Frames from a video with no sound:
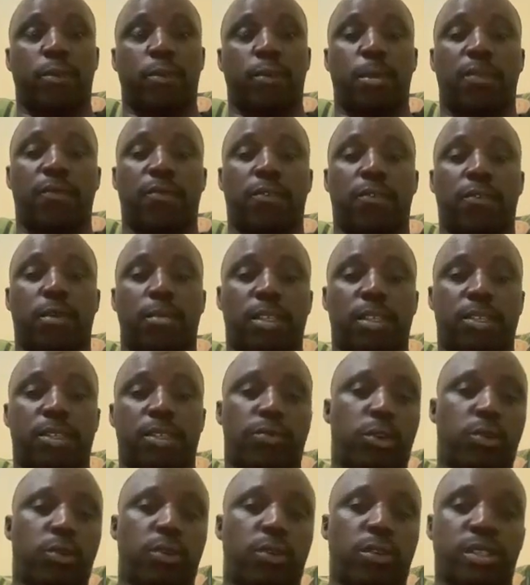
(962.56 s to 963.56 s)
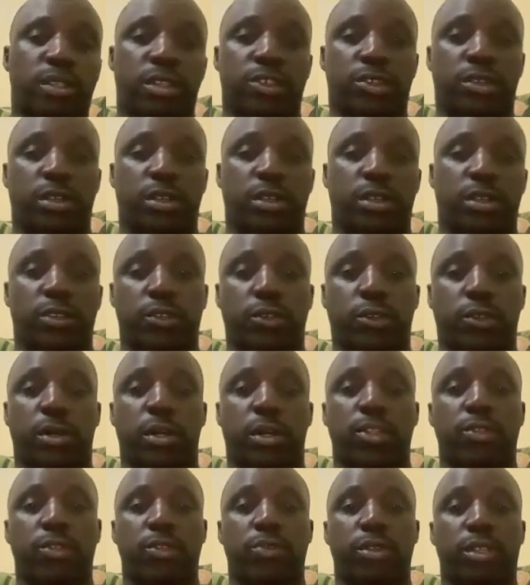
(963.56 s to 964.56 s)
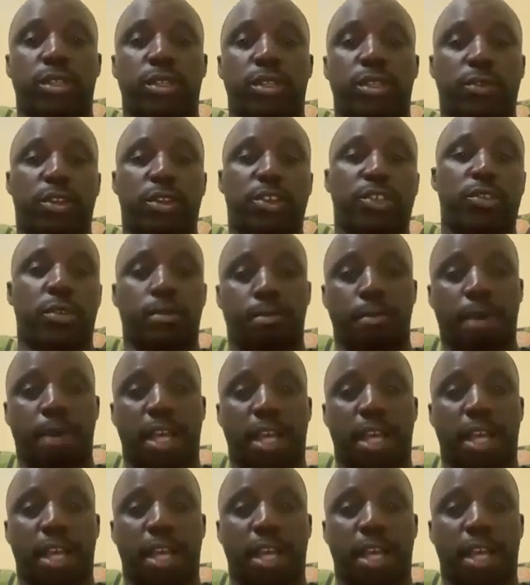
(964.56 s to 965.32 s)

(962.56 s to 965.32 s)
developing from this reconstitutional and social cultural integration